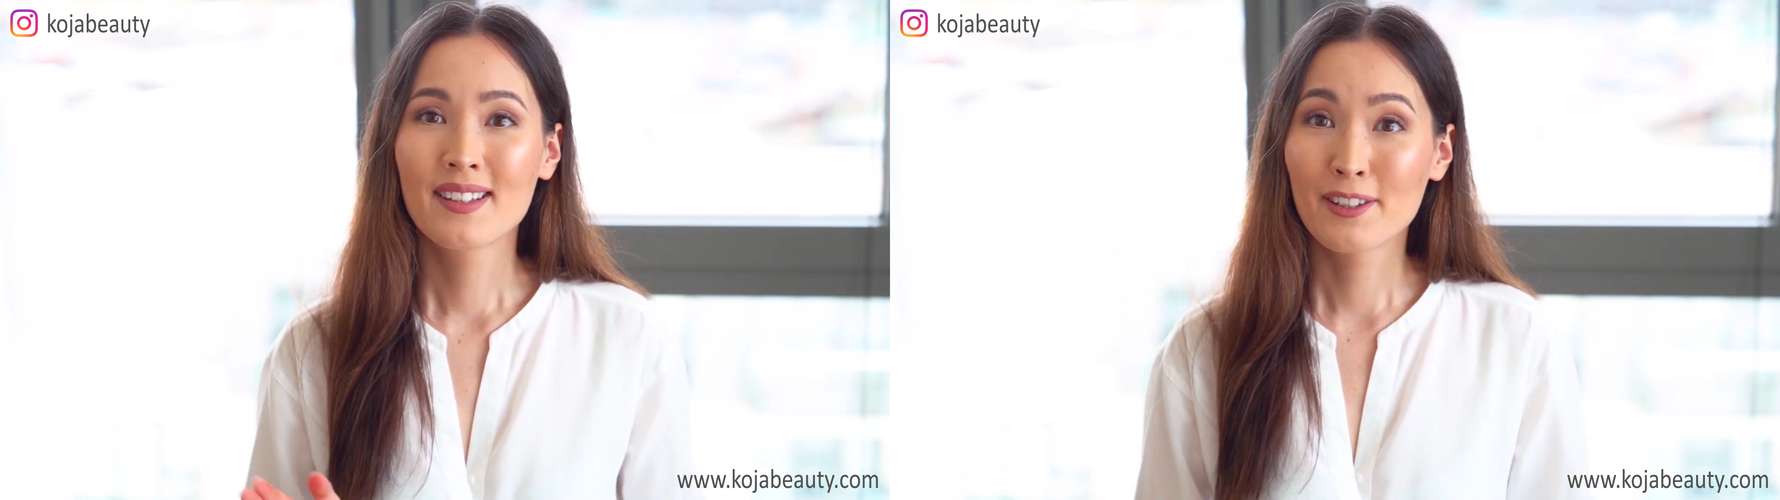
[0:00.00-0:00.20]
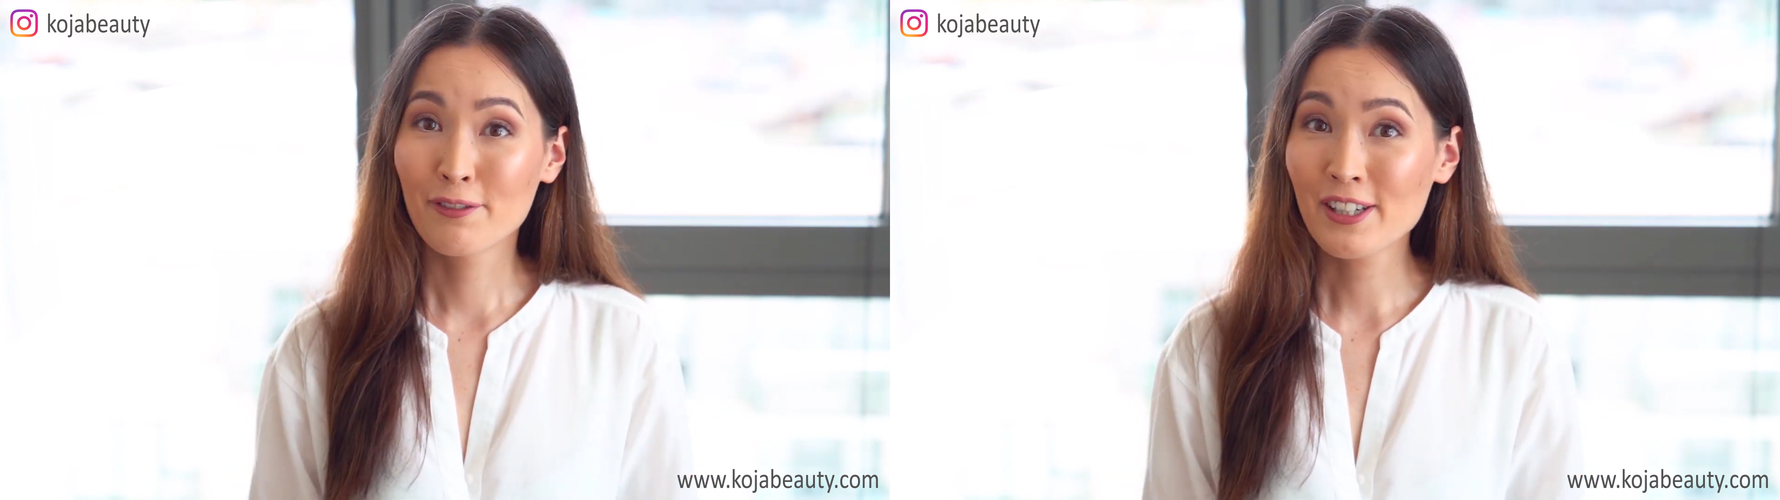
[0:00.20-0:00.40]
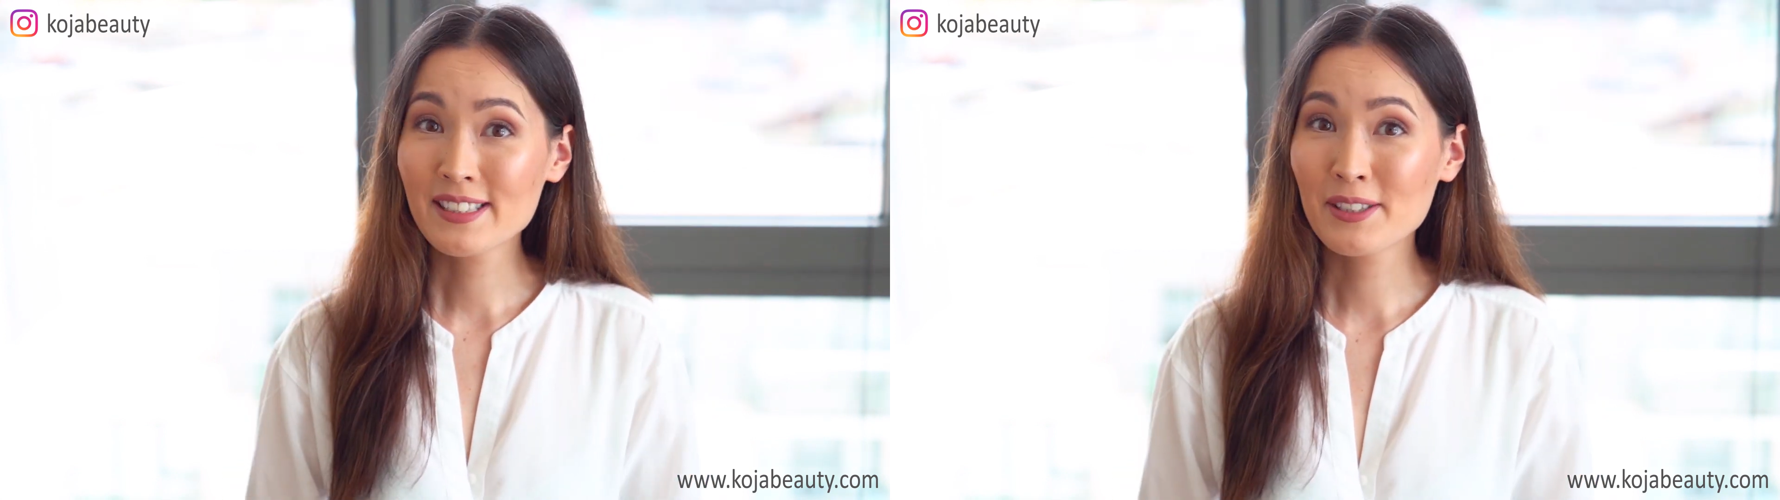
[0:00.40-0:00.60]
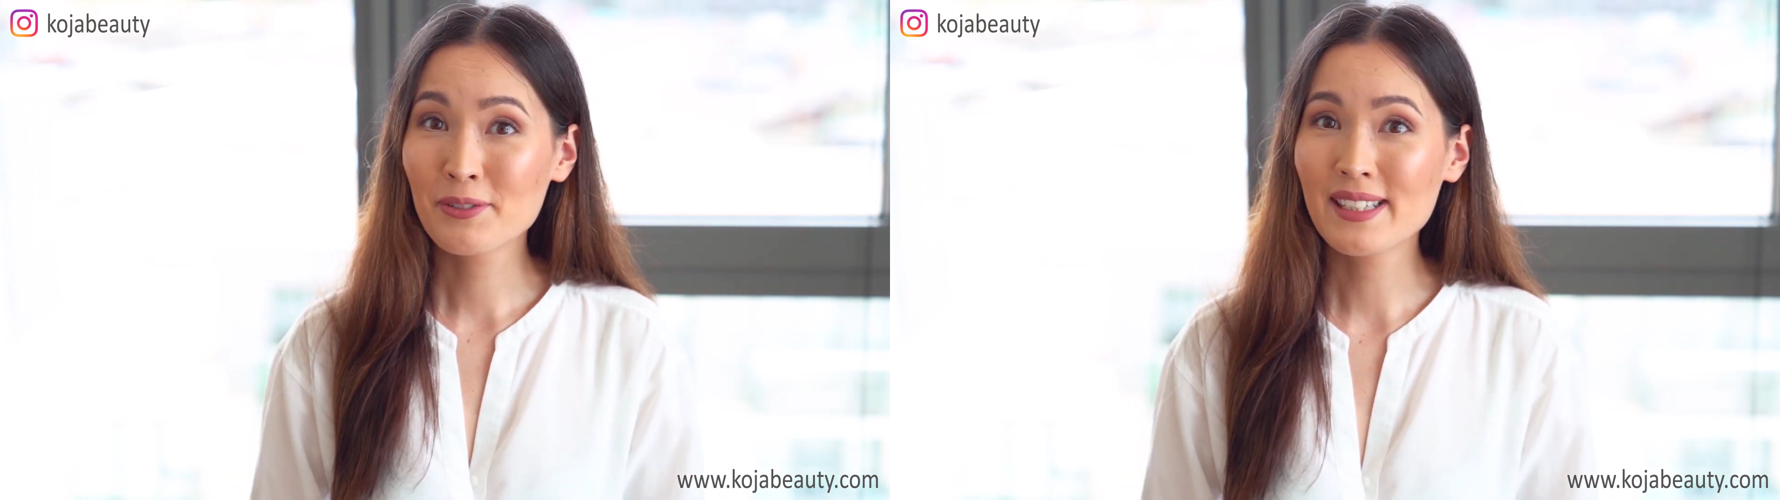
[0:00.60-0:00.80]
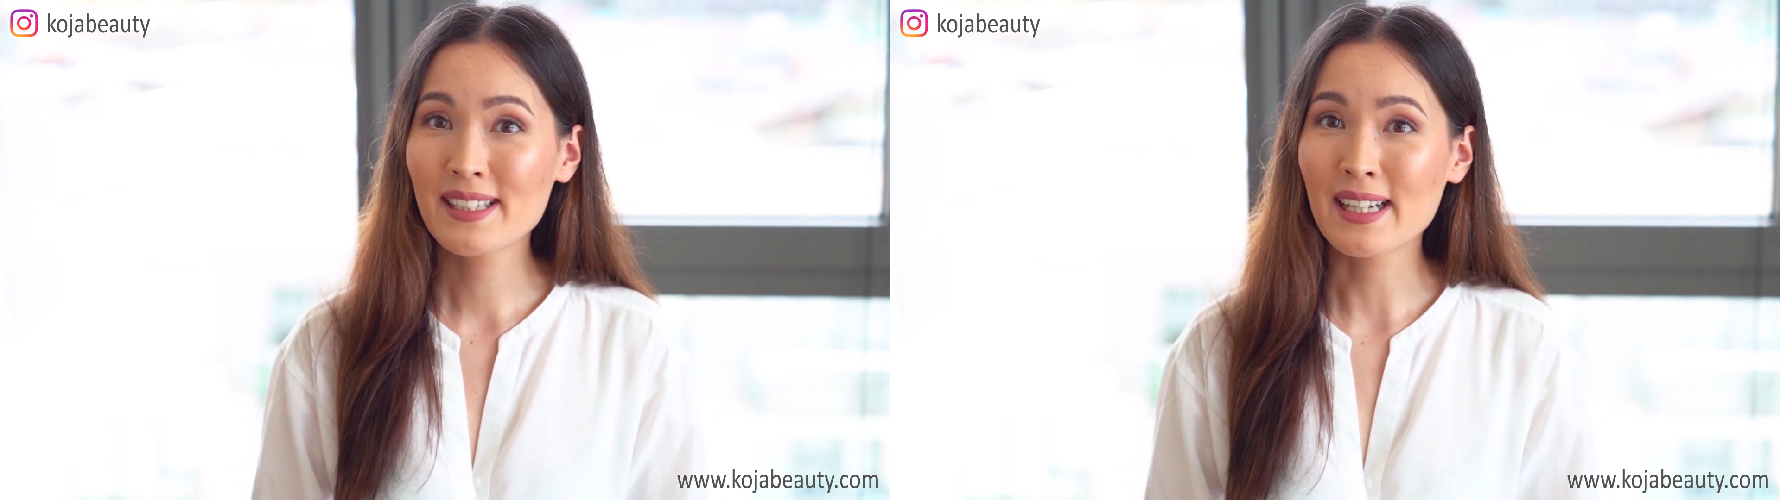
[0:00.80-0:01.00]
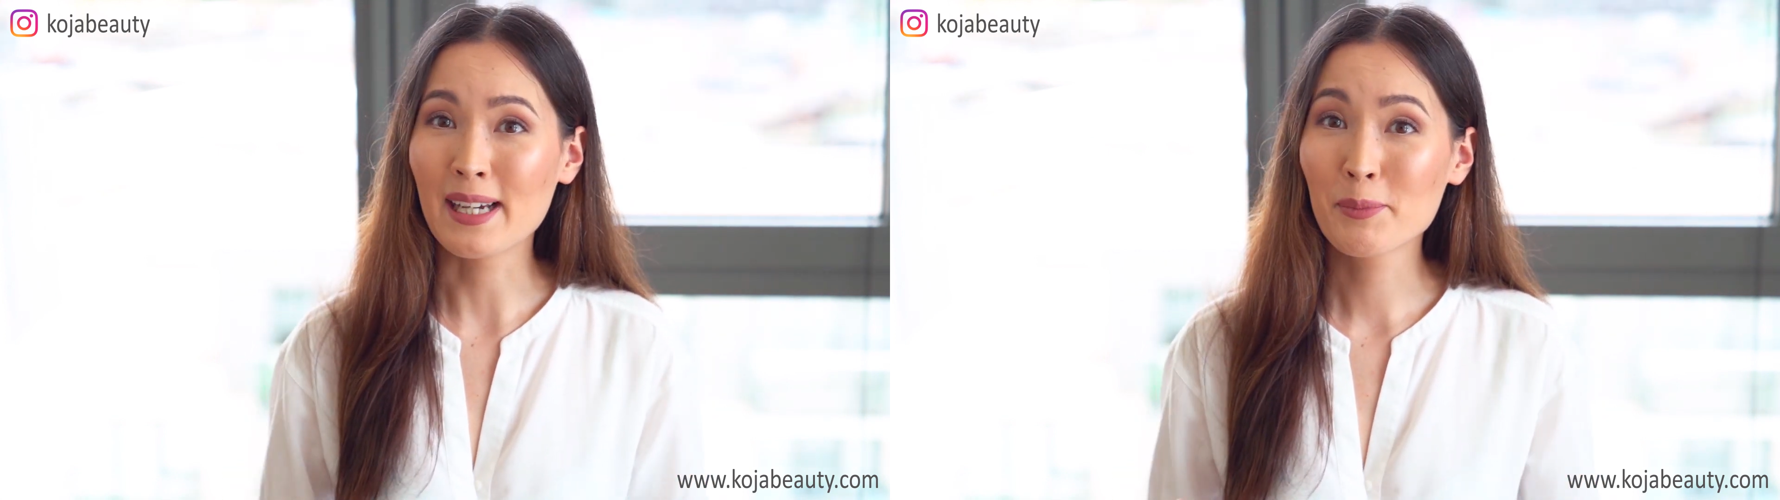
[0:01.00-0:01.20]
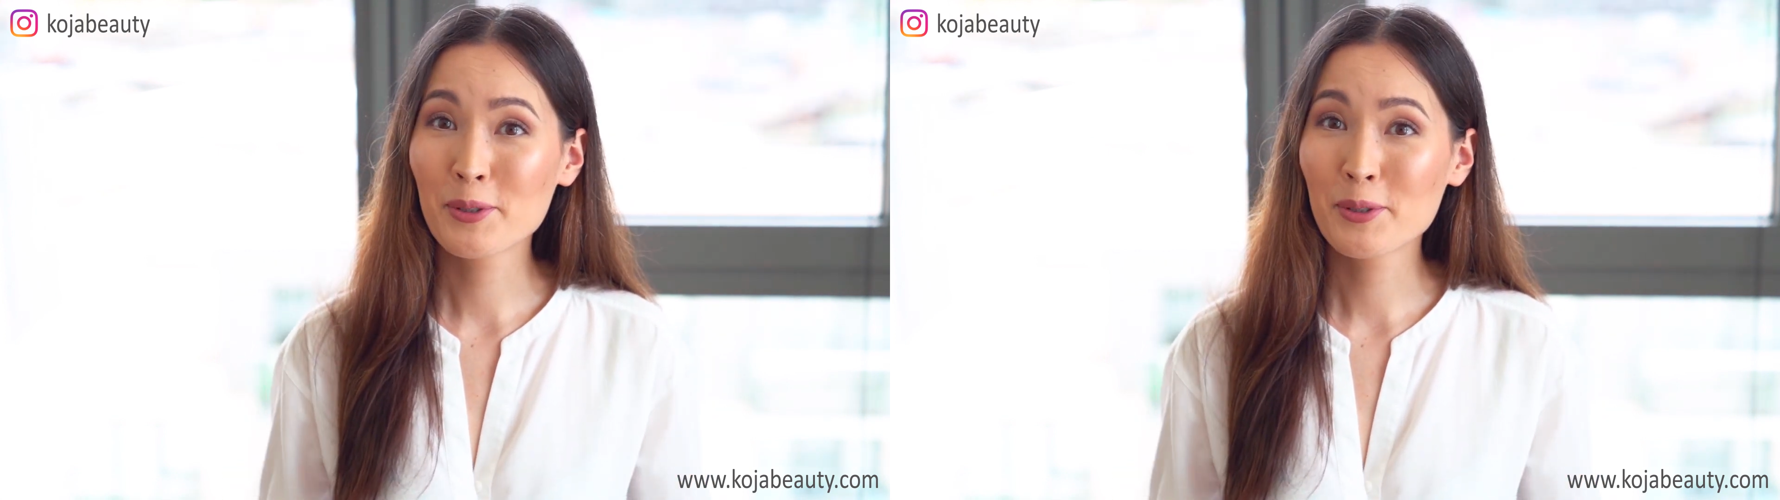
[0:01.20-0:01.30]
The first ingredient I'm